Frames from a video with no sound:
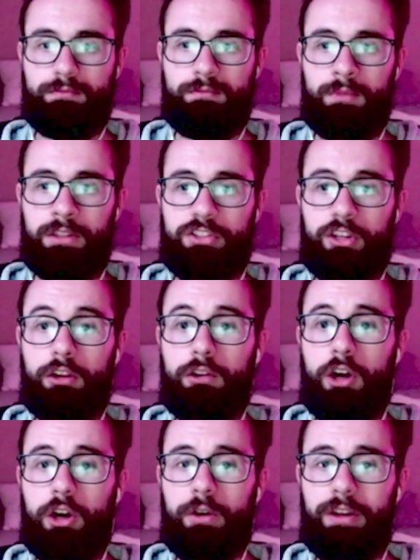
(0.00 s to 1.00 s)
It's going to
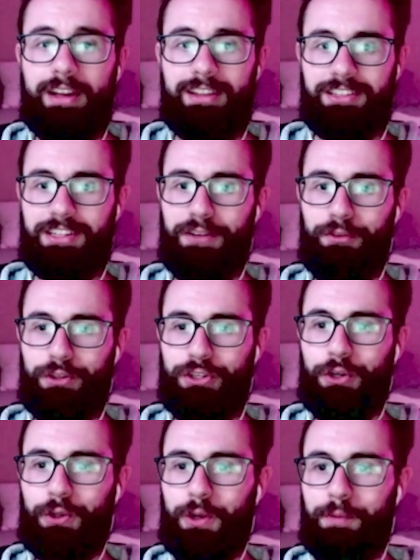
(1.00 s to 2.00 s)
load. It's going to give you a
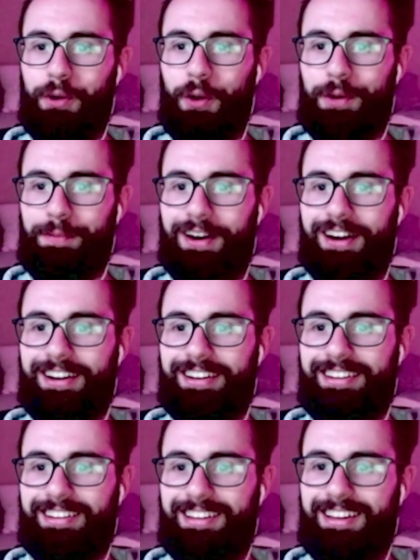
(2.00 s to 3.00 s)
cute little Pokemon.
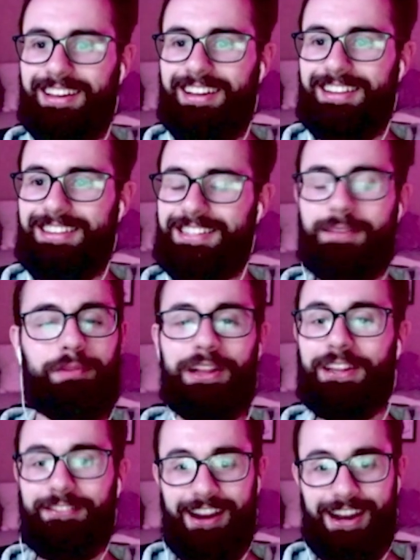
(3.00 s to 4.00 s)
It's completely
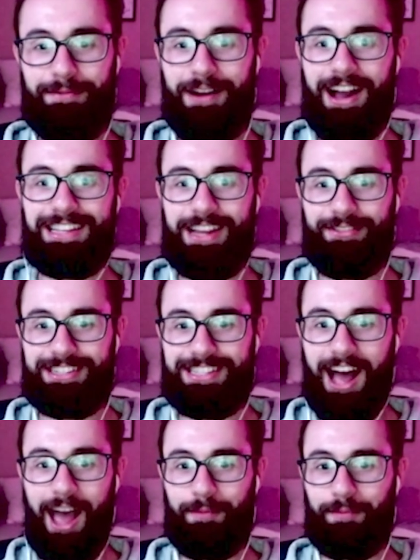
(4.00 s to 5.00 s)
randomized every
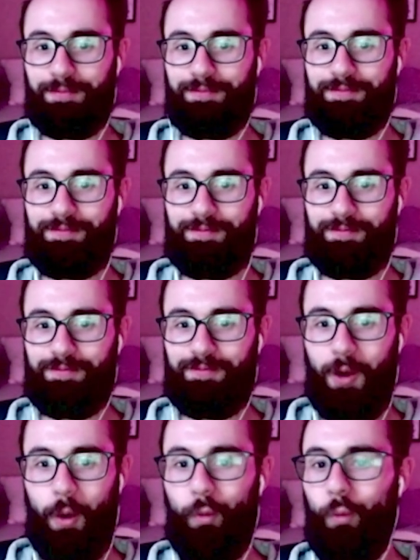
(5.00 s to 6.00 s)
time.
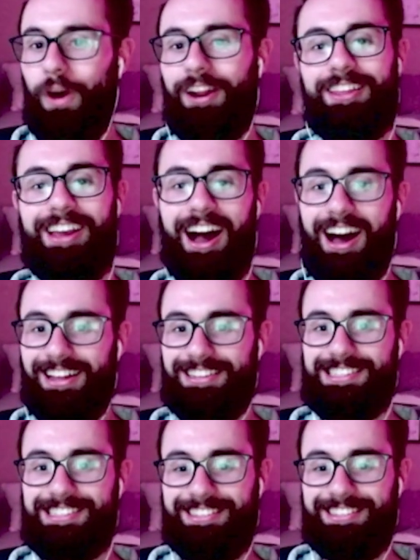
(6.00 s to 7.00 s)
What are the
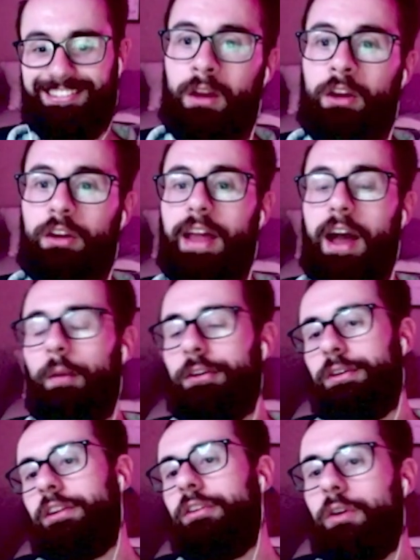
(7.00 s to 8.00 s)
odds? Now, what you
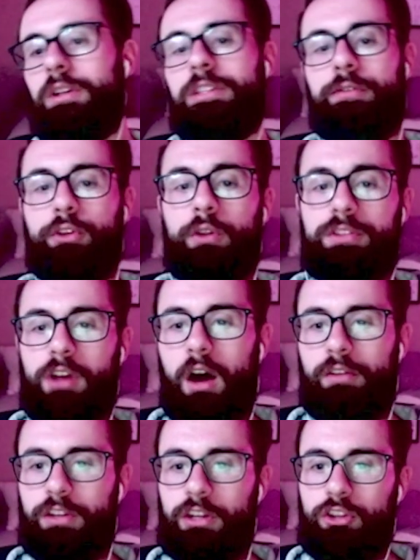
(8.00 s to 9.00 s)
can do is if you do this
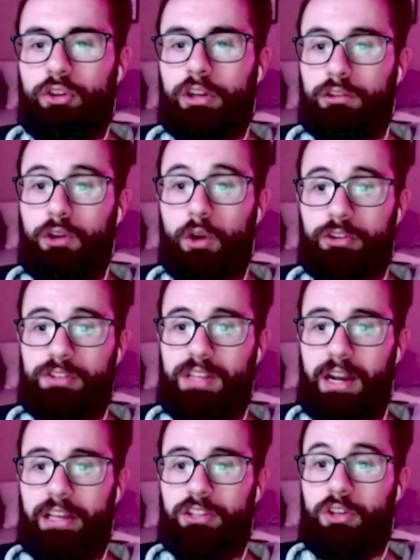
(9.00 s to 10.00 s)
often, you can load your
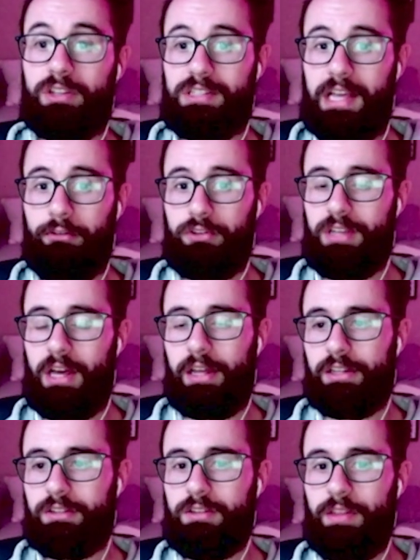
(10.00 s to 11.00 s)
settings, you can save your
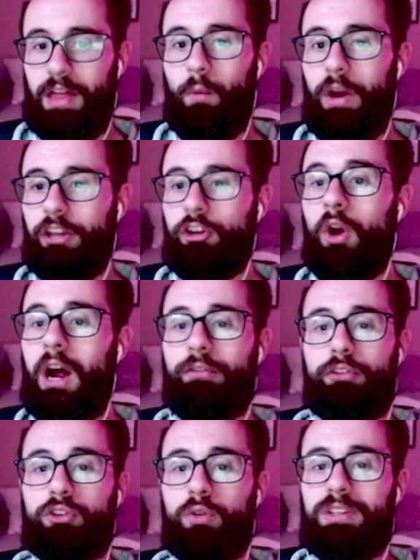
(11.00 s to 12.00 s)
settings. That way, you don't have to
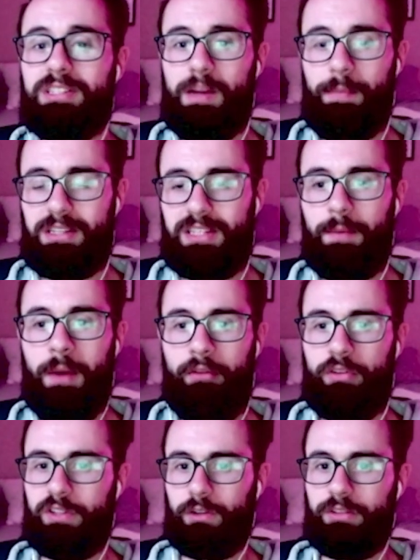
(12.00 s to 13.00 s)
do this step by step every
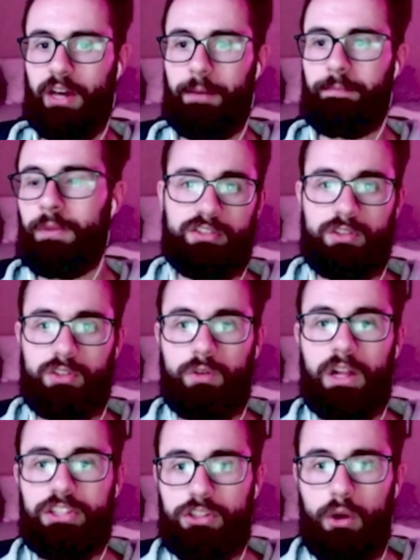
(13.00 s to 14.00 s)
single time. So
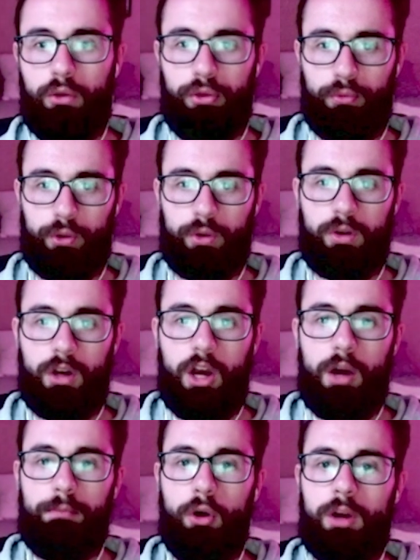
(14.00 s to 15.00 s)
let's go through
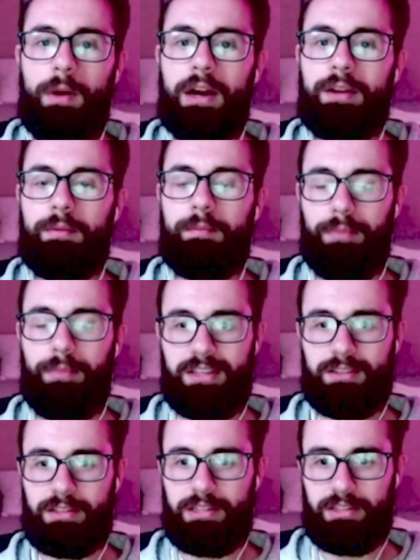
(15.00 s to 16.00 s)
Pokemon-based
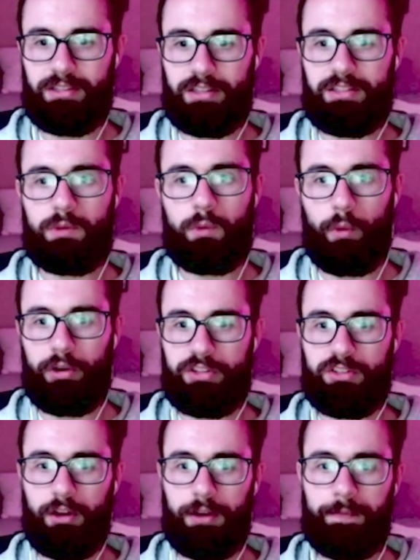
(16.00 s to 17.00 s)
statistics is where we're going to
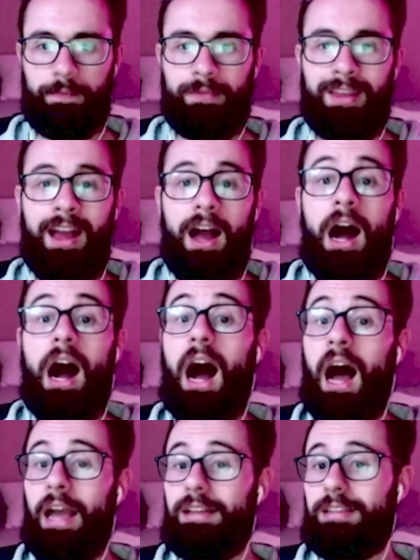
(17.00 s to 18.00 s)
start.
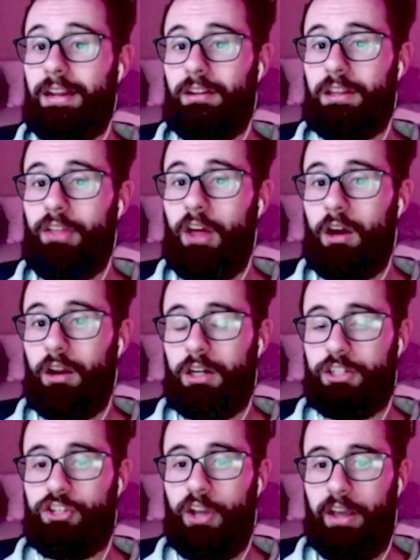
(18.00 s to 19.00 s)
I tend to leave that on
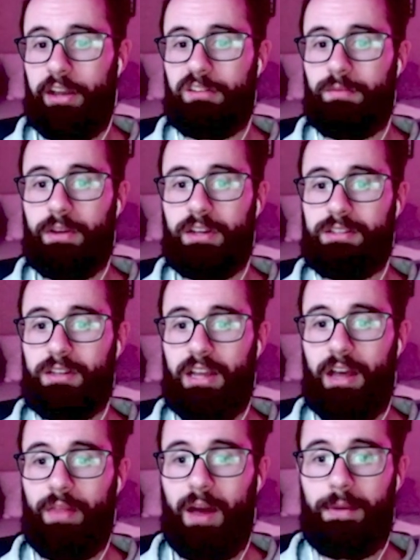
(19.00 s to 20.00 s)
unchanged because,
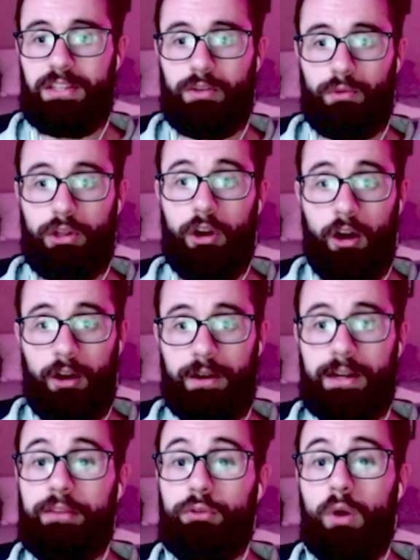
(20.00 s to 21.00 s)
again, that makes it really hard.
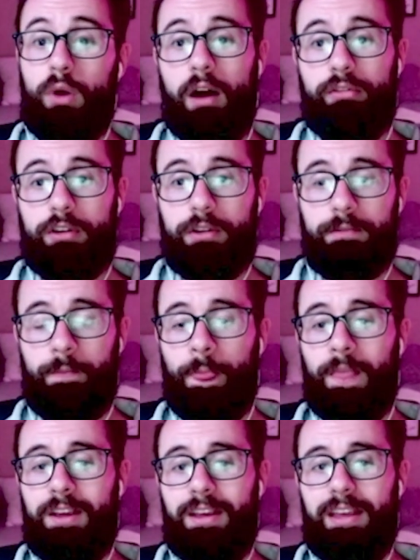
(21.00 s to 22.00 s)
If you hover,
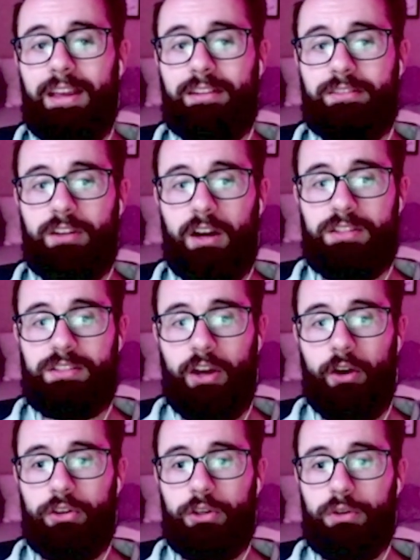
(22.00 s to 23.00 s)
it does
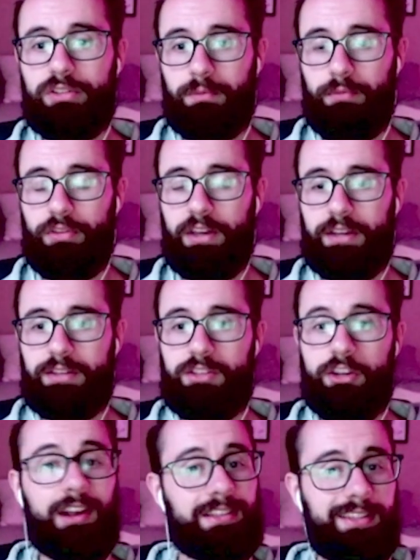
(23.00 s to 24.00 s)
tell you some things.
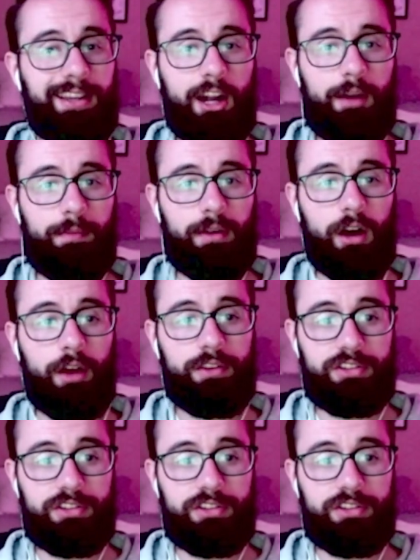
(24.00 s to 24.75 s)
You're not seeing them on the